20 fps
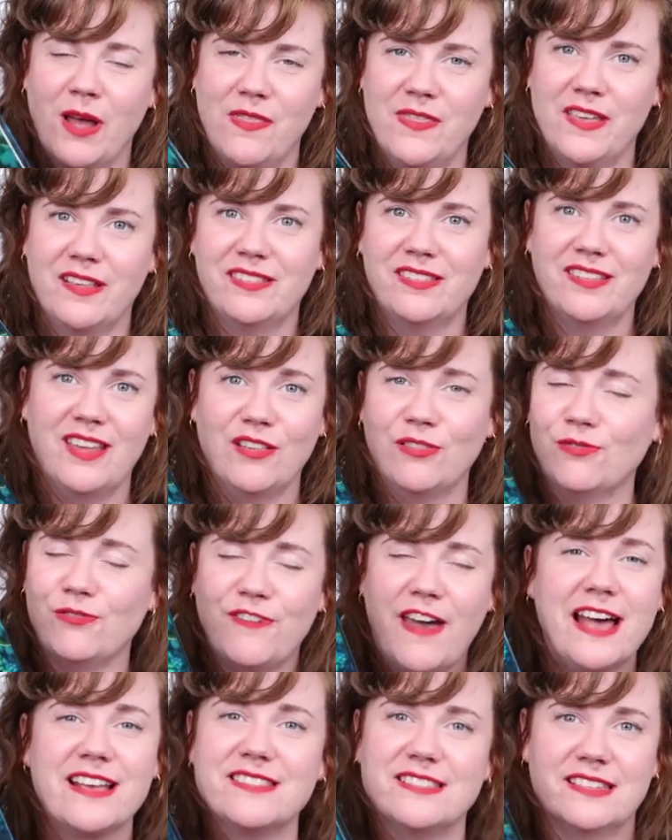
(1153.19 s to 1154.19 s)
read this as
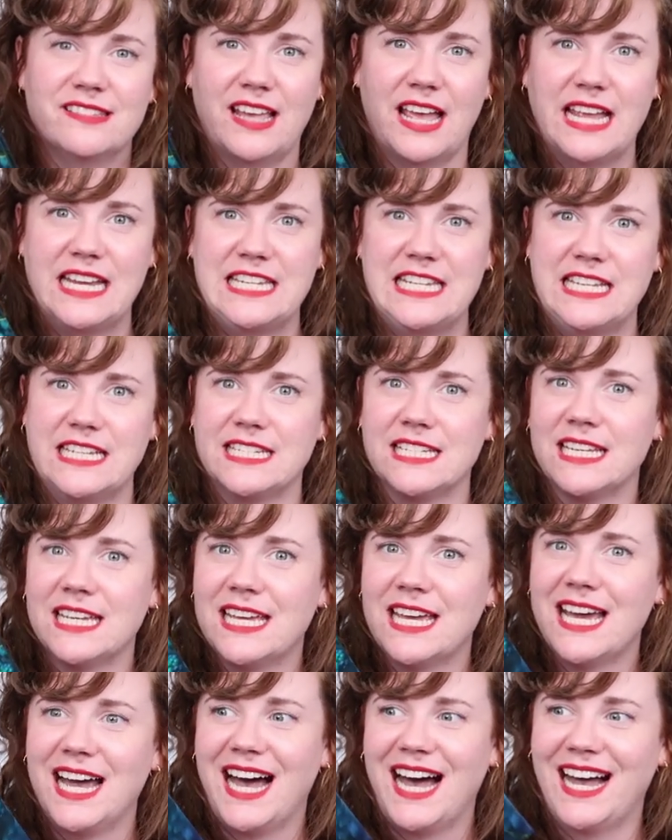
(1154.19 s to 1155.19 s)
fast as I did,
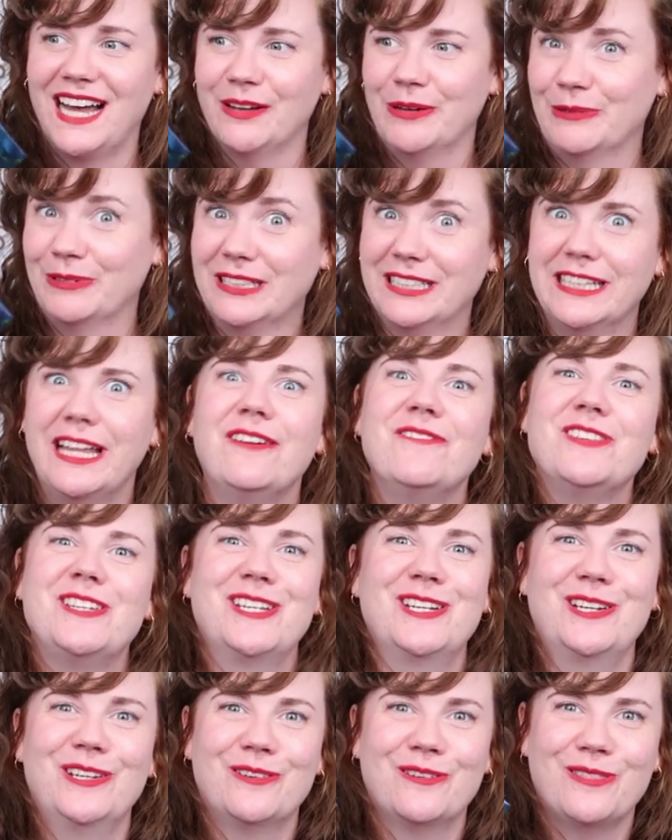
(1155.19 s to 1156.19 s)
I would love
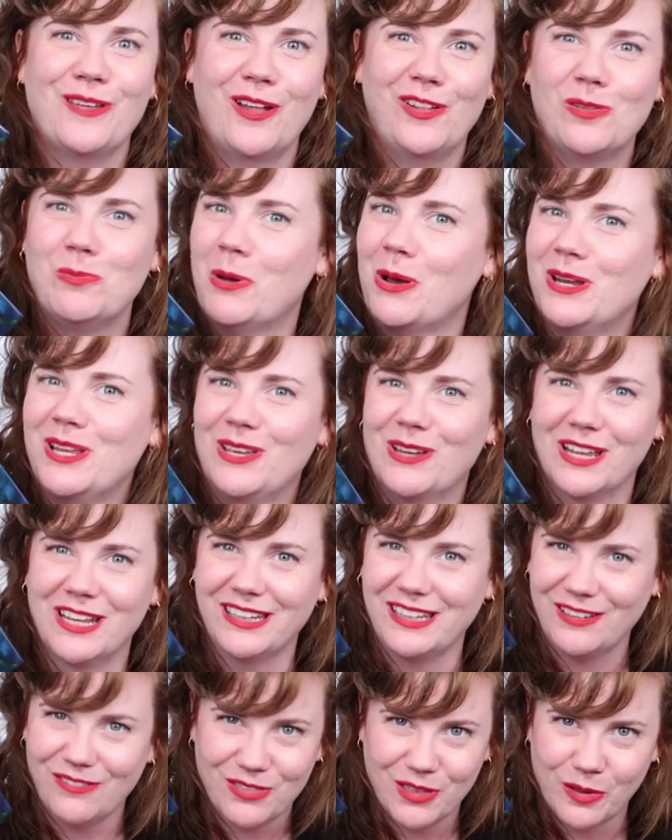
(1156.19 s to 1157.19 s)
to hear your thoughts about it. You
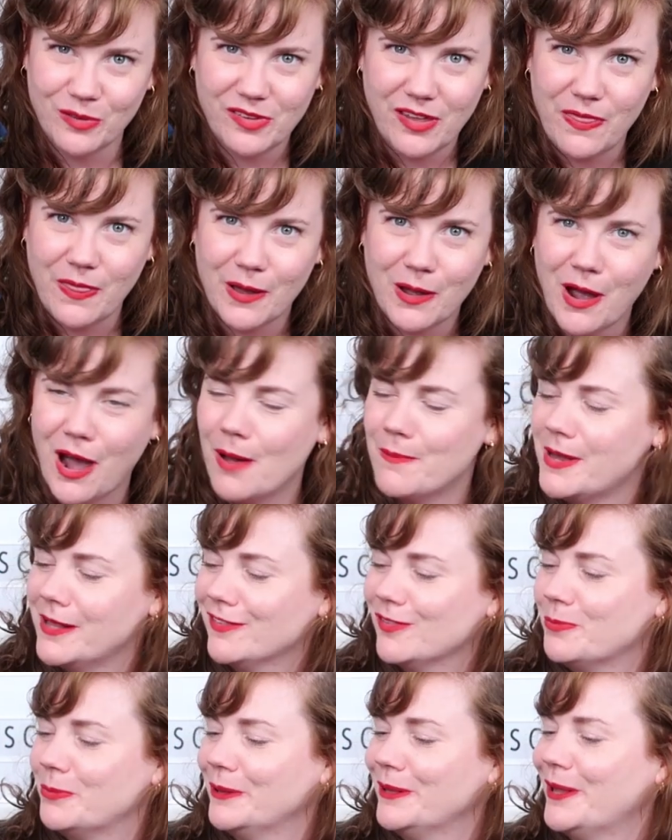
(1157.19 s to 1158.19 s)
can leave those in the
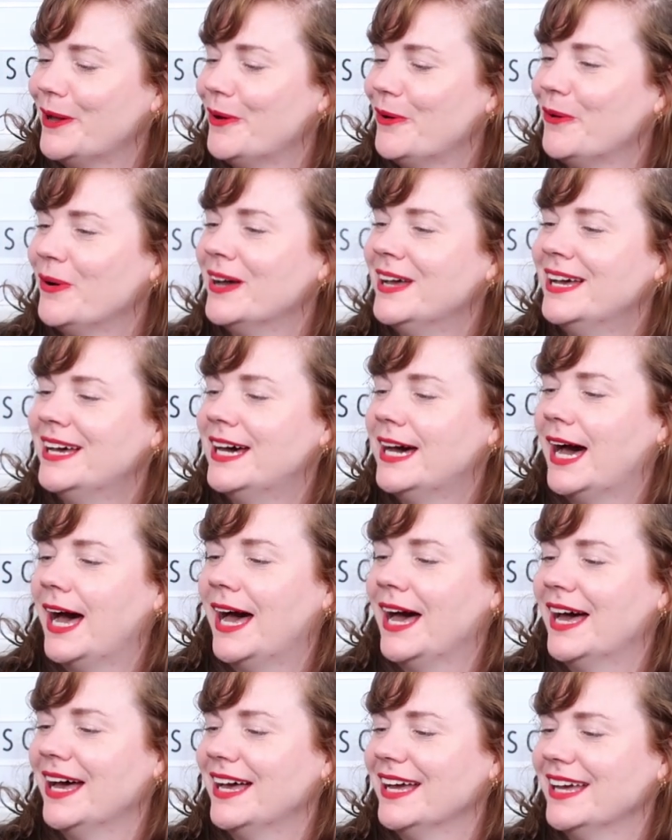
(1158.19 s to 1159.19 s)
comments below.
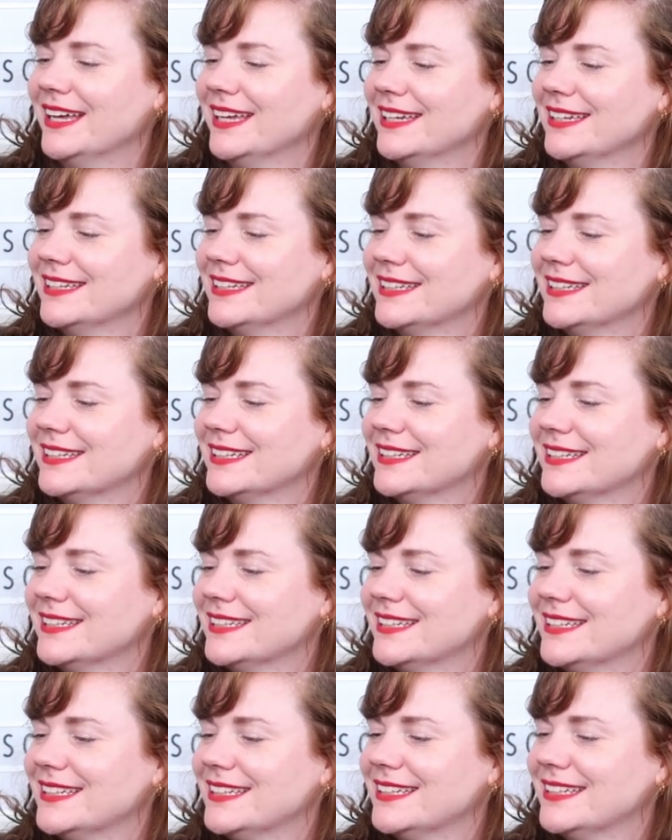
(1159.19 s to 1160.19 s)
I
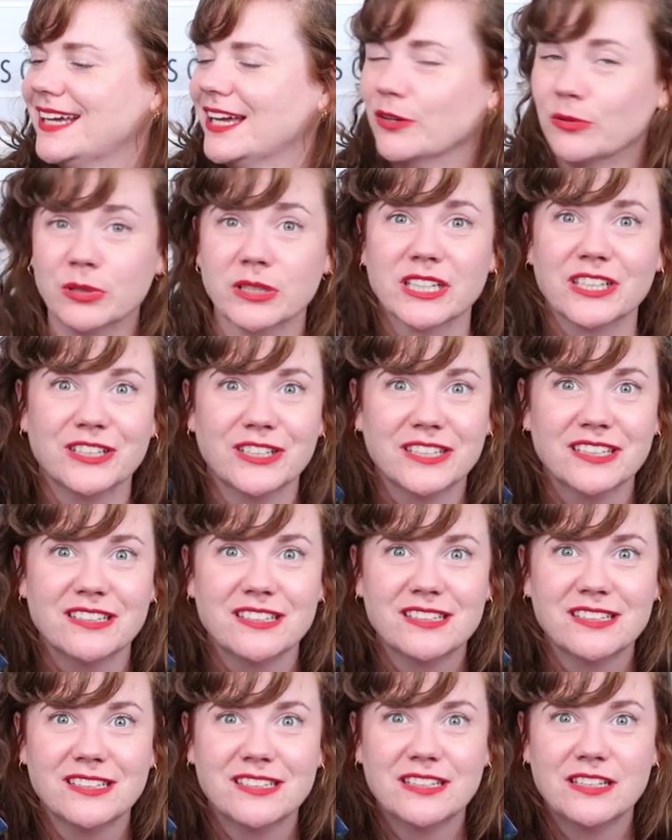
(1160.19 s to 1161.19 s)
really
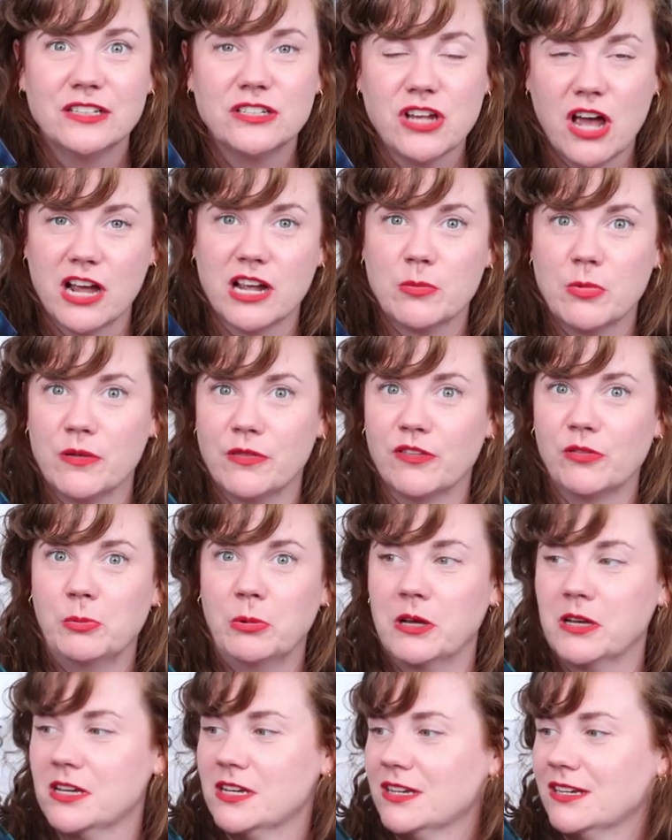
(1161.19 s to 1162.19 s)
could talk about this
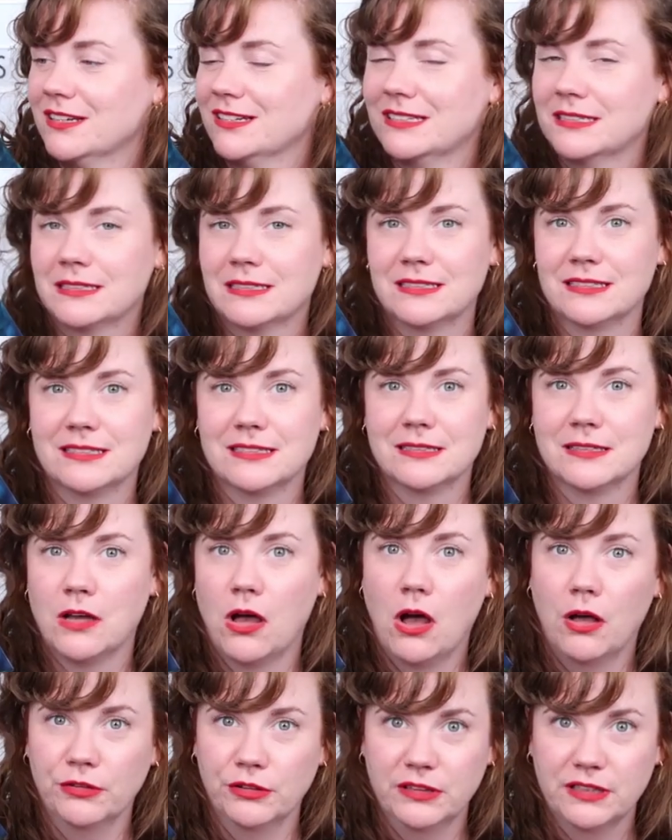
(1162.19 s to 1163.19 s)
book
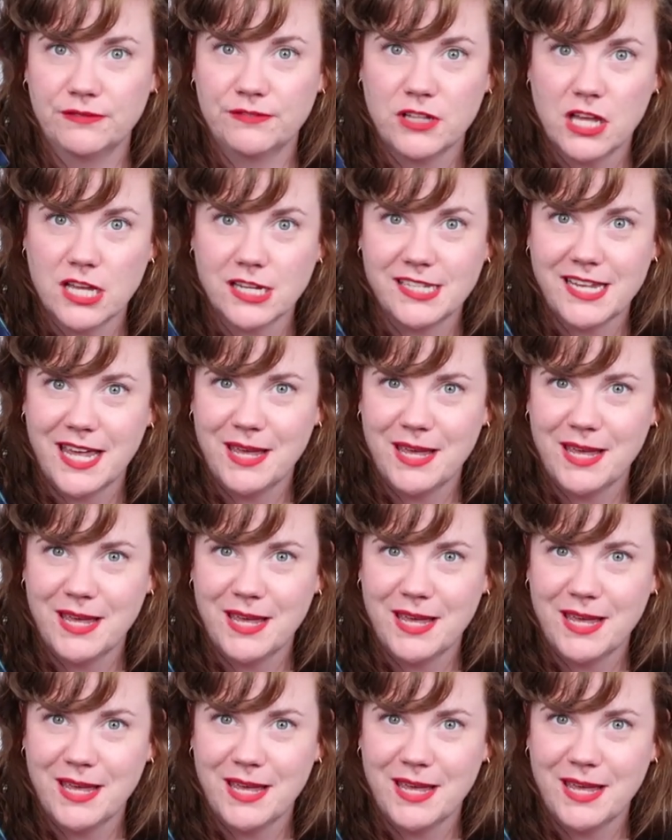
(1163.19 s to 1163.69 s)
all the livelong